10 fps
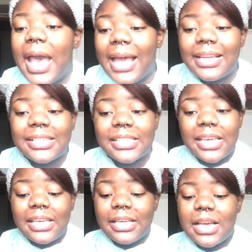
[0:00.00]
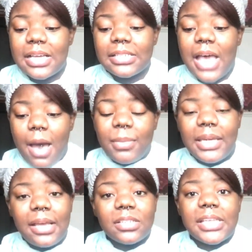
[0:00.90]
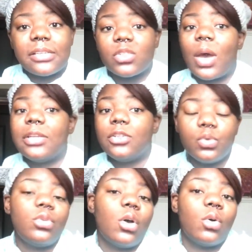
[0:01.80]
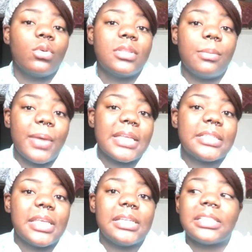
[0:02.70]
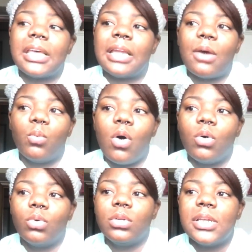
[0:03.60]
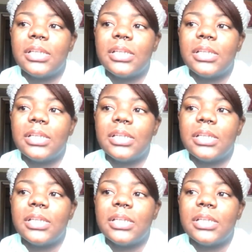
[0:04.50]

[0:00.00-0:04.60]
And it's good because I'm a nail tech, so I do know the best things, and I won't